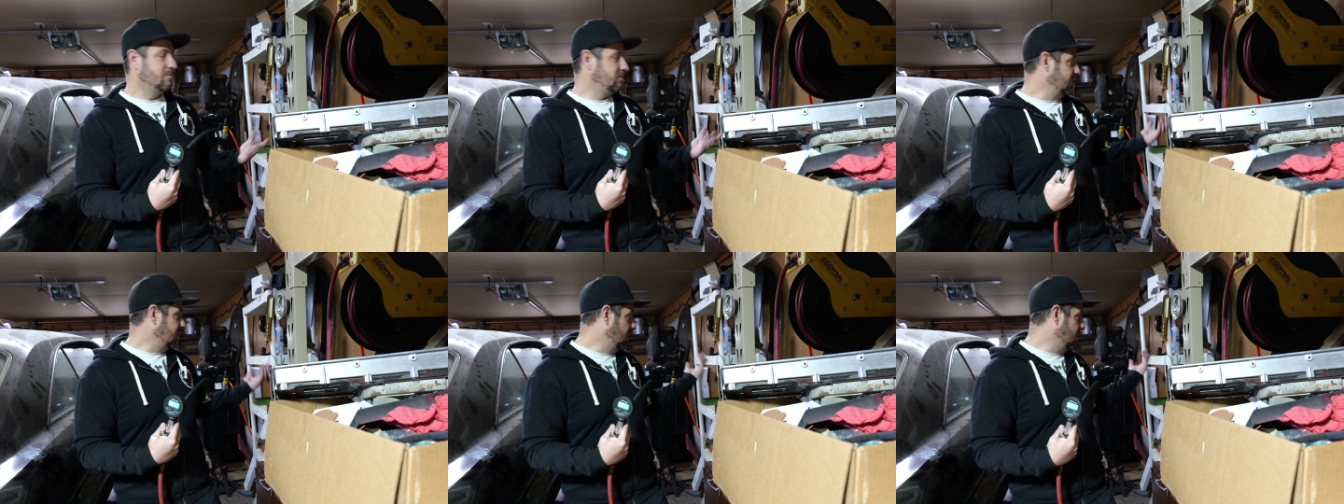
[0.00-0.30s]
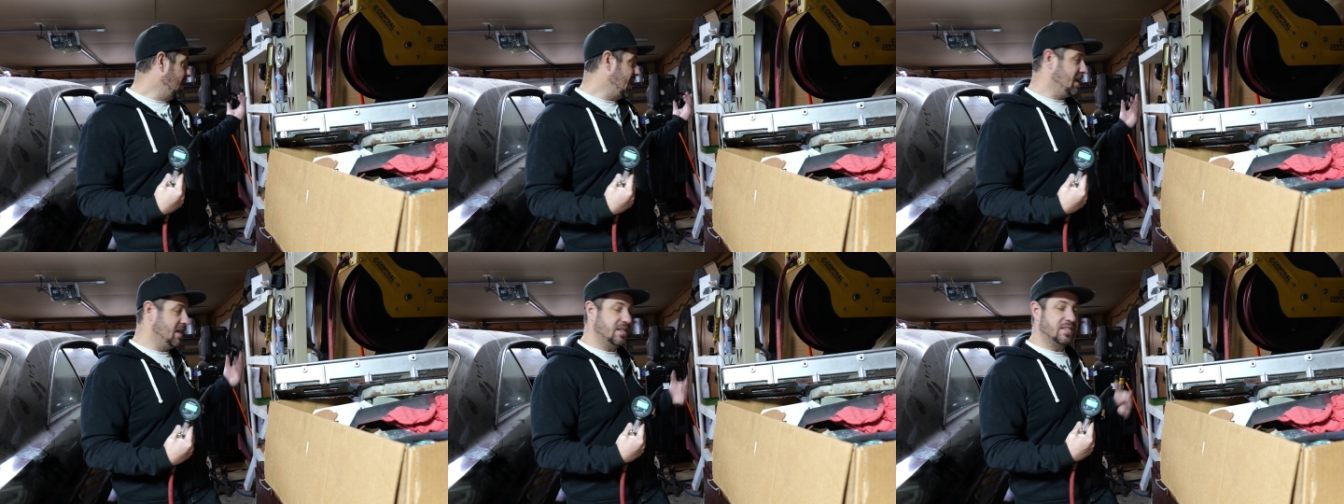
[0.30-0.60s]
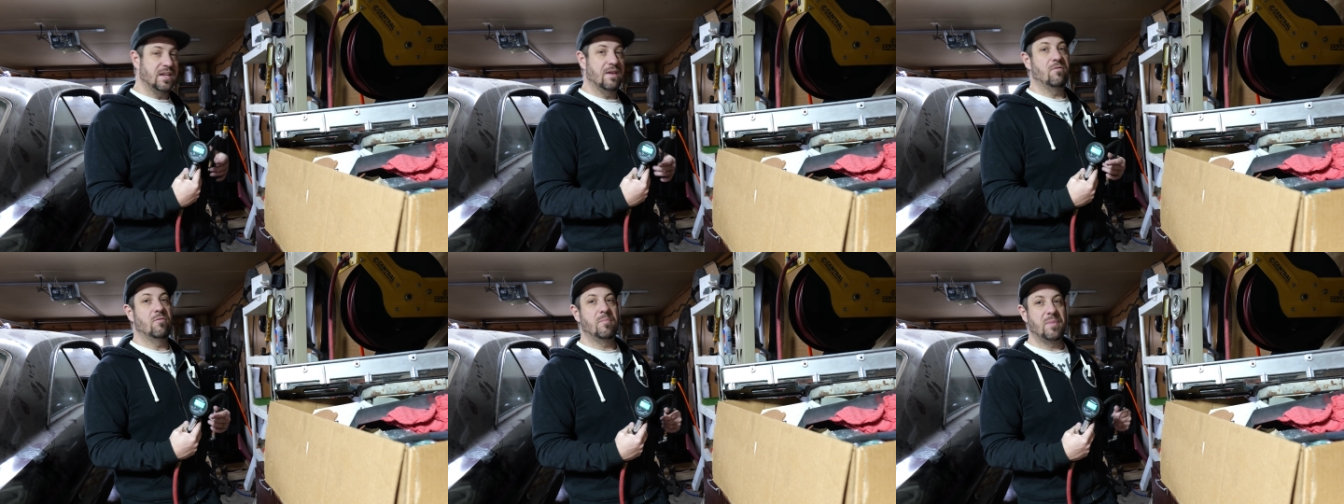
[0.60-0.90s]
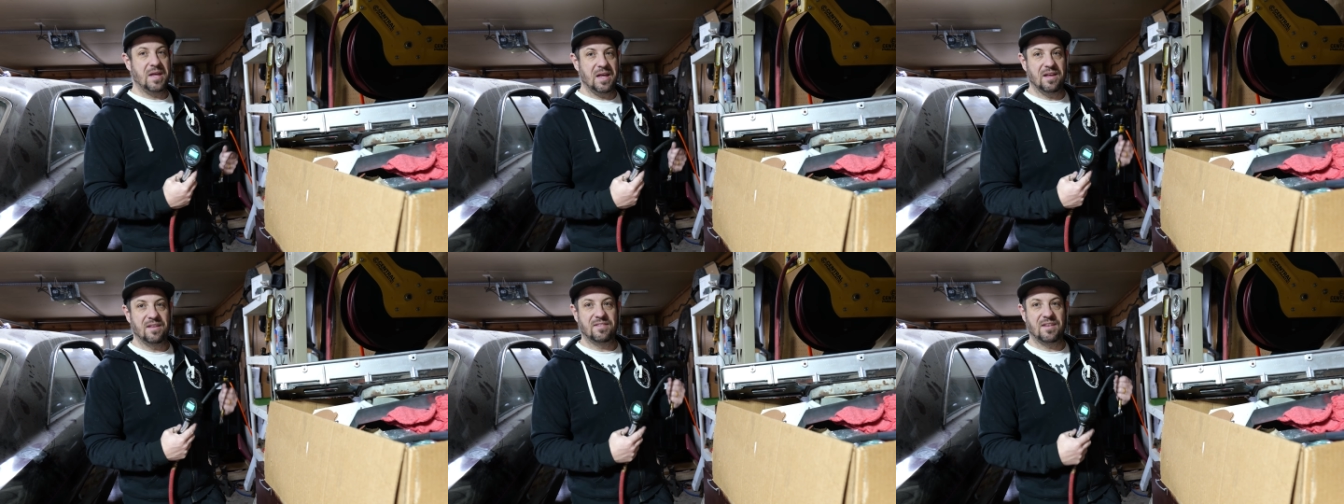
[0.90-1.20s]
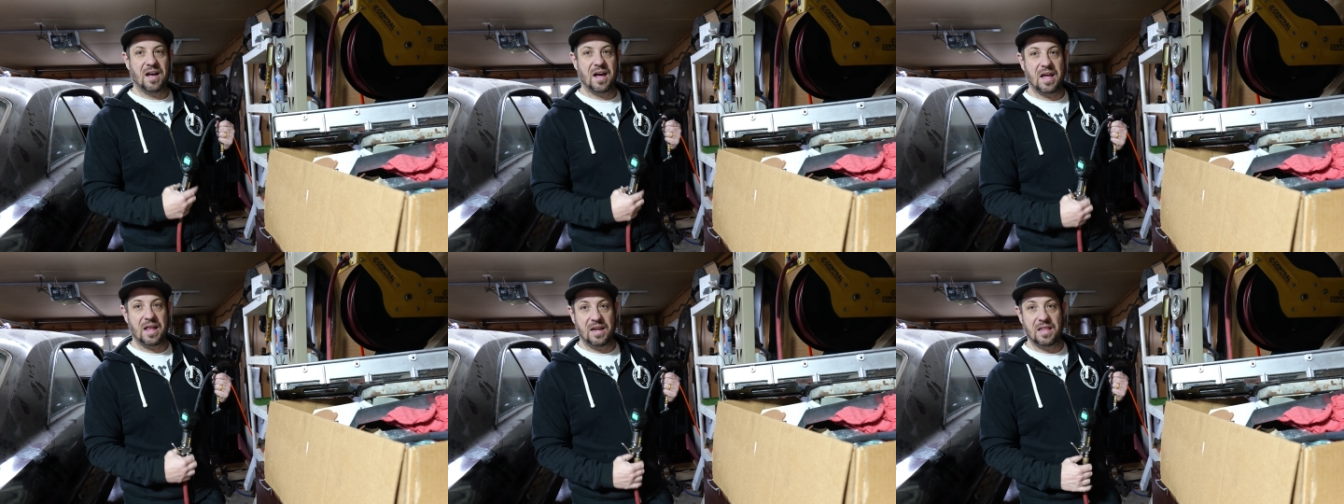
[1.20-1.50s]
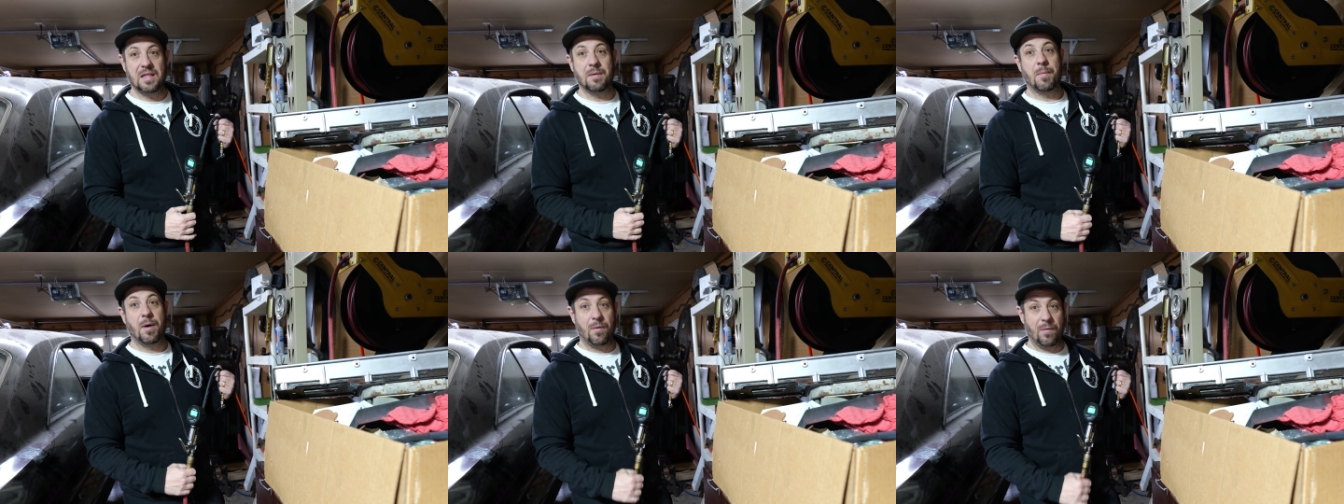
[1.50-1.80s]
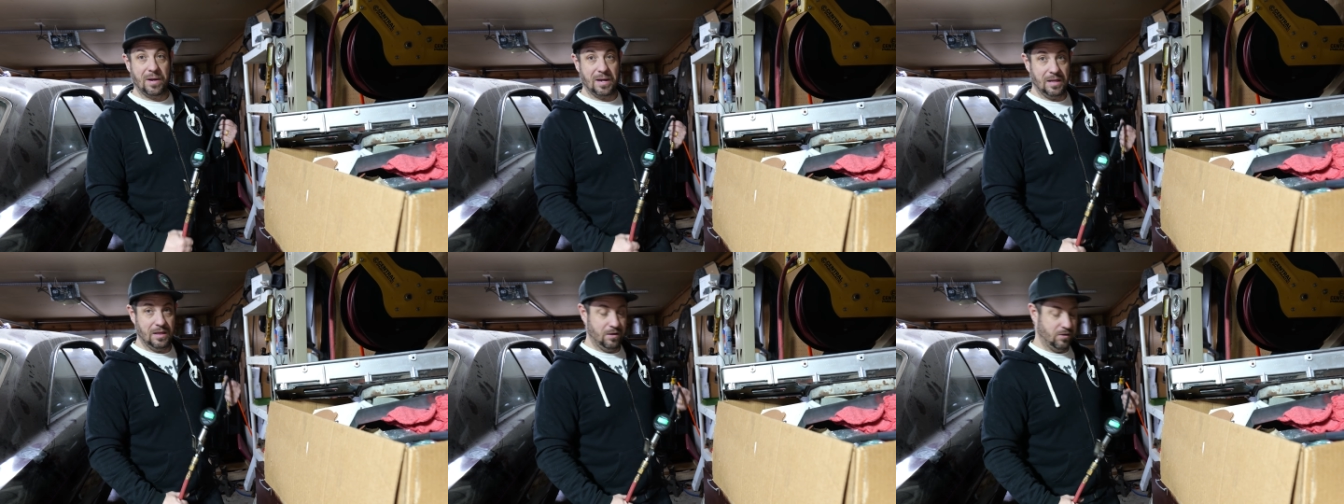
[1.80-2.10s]
87 PSI in it that my
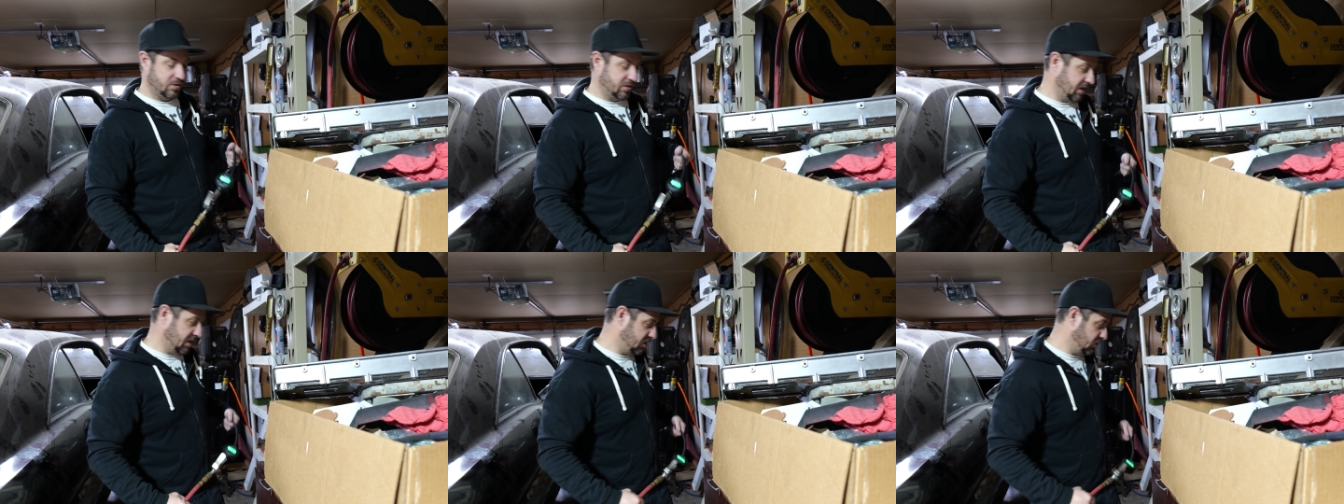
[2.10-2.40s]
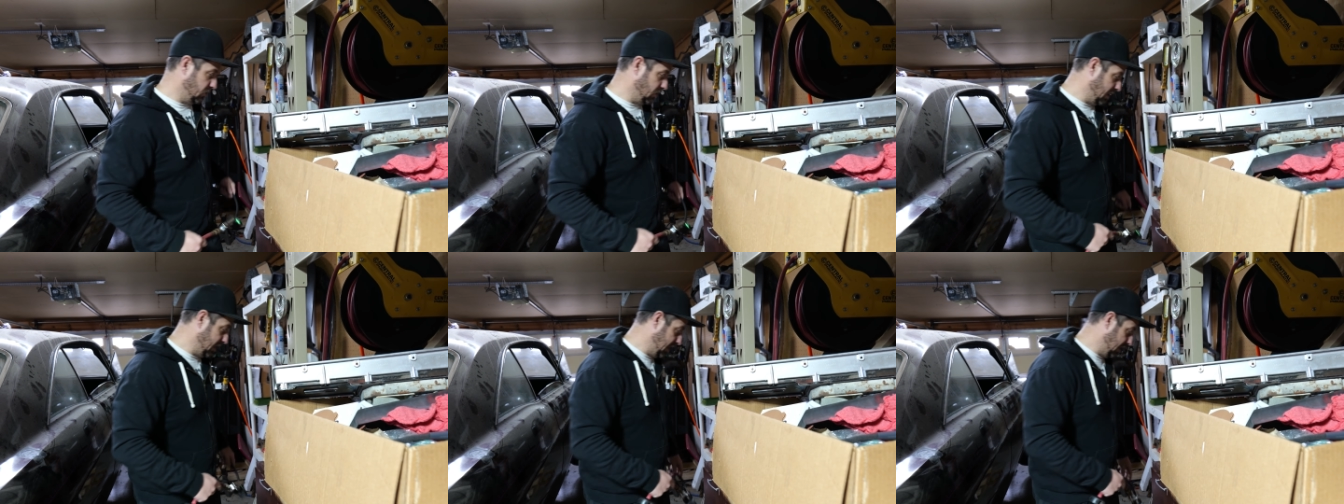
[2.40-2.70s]
regulator's set to right